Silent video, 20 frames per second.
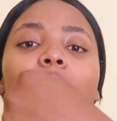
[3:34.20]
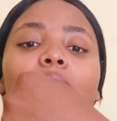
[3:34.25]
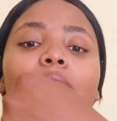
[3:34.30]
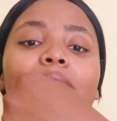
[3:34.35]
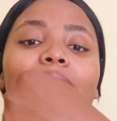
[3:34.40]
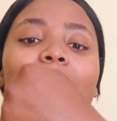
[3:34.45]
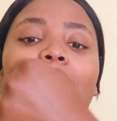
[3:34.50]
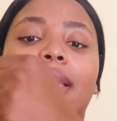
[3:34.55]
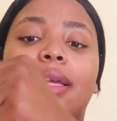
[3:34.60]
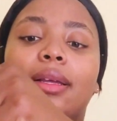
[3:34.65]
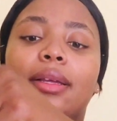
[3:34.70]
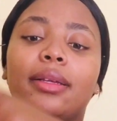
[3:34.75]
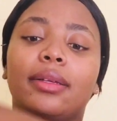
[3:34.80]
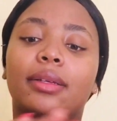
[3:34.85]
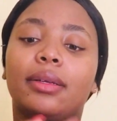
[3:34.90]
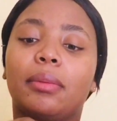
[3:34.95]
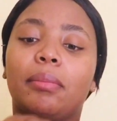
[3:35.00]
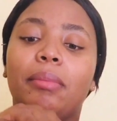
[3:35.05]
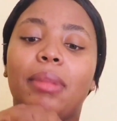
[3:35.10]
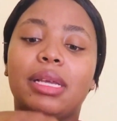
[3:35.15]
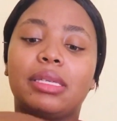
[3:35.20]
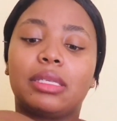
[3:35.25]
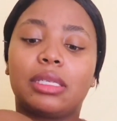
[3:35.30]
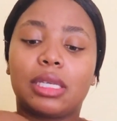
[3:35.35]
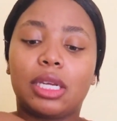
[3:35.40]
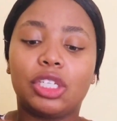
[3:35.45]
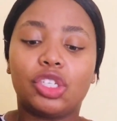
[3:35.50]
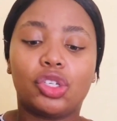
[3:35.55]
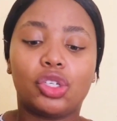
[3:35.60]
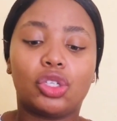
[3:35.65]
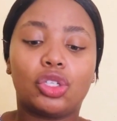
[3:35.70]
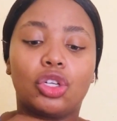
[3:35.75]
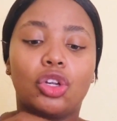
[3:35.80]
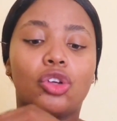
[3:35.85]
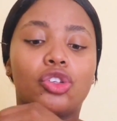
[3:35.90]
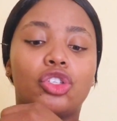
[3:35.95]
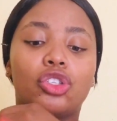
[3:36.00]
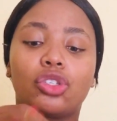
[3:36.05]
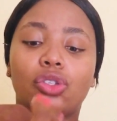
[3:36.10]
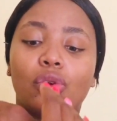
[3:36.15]
like my skin just
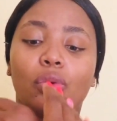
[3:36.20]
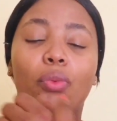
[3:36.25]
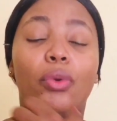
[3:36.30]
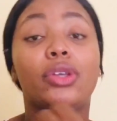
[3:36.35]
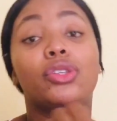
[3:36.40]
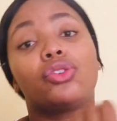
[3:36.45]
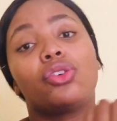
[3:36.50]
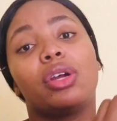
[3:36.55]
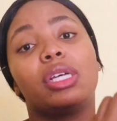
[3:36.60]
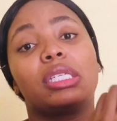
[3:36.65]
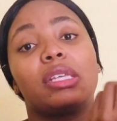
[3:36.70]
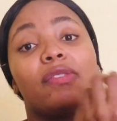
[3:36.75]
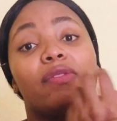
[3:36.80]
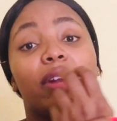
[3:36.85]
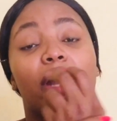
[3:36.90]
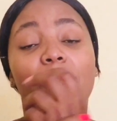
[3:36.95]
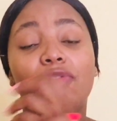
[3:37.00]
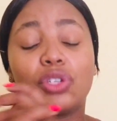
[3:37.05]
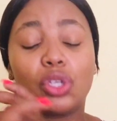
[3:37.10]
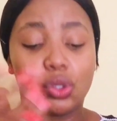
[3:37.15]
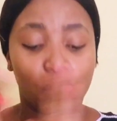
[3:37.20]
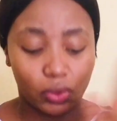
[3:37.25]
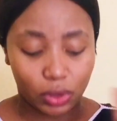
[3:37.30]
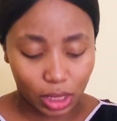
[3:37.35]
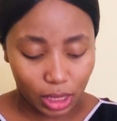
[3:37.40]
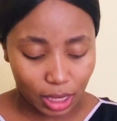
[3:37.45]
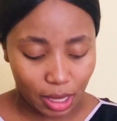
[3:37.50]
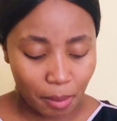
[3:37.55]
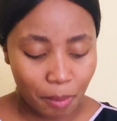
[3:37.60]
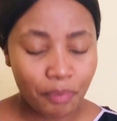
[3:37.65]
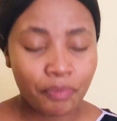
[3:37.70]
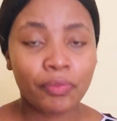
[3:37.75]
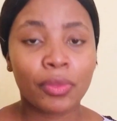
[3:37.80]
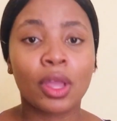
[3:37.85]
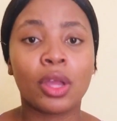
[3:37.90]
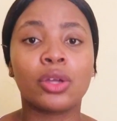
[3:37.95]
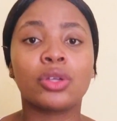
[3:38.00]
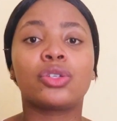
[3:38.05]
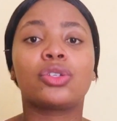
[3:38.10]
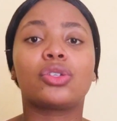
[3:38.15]
looks so moisturized even after using them
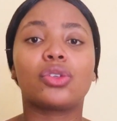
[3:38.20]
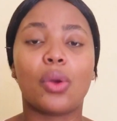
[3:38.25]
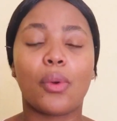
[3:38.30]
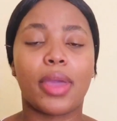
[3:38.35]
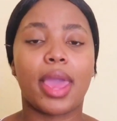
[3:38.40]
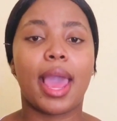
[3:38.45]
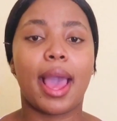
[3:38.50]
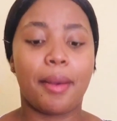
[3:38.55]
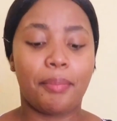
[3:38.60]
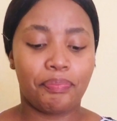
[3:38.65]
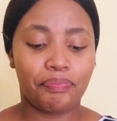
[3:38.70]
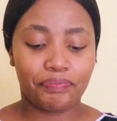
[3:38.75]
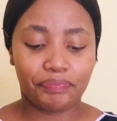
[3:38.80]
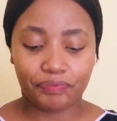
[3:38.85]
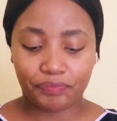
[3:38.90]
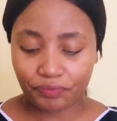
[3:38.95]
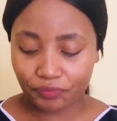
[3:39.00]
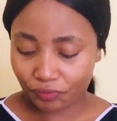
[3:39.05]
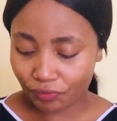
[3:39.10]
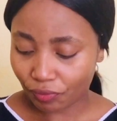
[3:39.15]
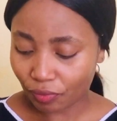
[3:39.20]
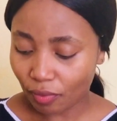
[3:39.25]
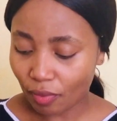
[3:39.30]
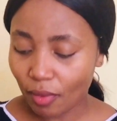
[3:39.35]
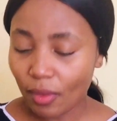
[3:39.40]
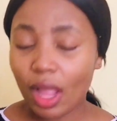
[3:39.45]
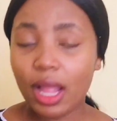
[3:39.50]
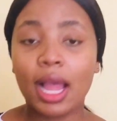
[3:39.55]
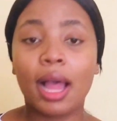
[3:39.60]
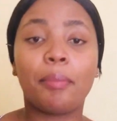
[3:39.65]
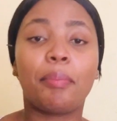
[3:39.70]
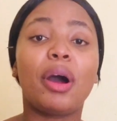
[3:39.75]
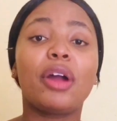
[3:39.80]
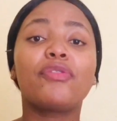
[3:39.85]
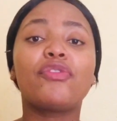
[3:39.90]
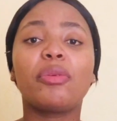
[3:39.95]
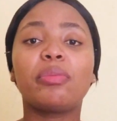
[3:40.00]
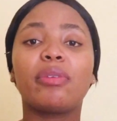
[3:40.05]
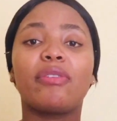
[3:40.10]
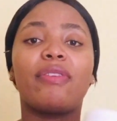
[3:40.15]
so yeah apart
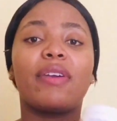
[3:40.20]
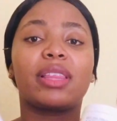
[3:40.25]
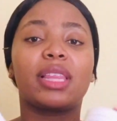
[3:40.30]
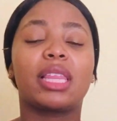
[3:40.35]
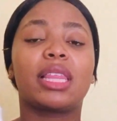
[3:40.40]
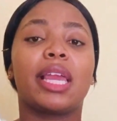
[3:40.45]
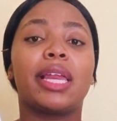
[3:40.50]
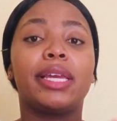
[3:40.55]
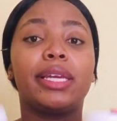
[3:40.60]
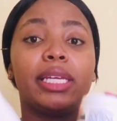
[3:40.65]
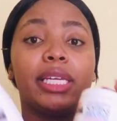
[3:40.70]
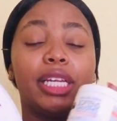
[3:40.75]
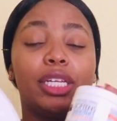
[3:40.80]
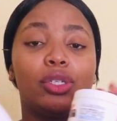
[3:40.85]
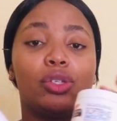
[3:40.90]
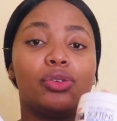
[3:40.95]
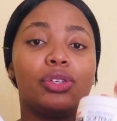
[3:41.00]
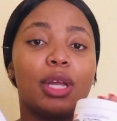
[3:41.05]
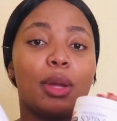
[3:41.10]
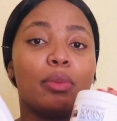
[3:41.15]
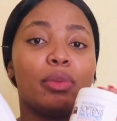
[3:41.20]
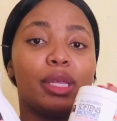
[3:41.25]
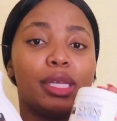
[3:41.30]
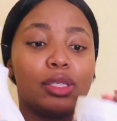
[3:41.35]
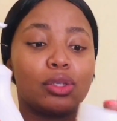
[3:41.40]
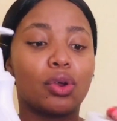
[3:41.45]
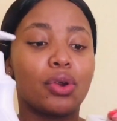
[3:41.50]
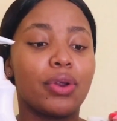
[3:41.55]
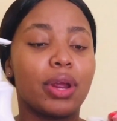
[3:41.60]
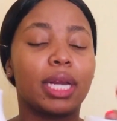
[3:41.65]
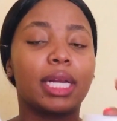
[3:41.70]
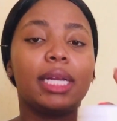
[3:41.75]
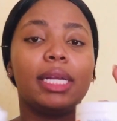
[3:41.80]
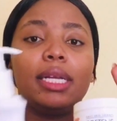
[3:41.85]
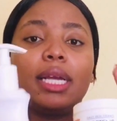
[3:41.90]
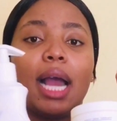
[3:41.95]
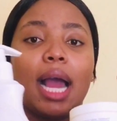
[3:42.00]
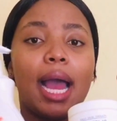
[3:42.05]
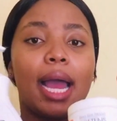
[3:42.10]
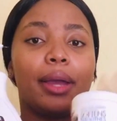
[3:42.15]
from the fact that they need to name these correctly
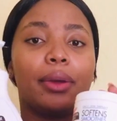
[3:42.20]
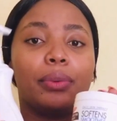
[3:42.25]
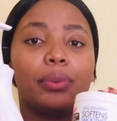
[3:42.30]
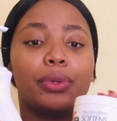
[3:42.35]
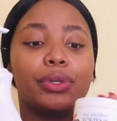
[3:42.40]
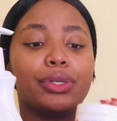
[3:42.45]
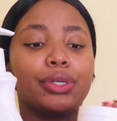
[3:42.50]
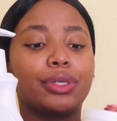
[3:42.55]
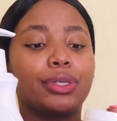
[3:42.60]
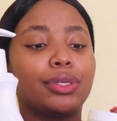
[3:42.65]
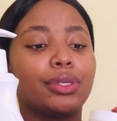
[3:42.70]
I would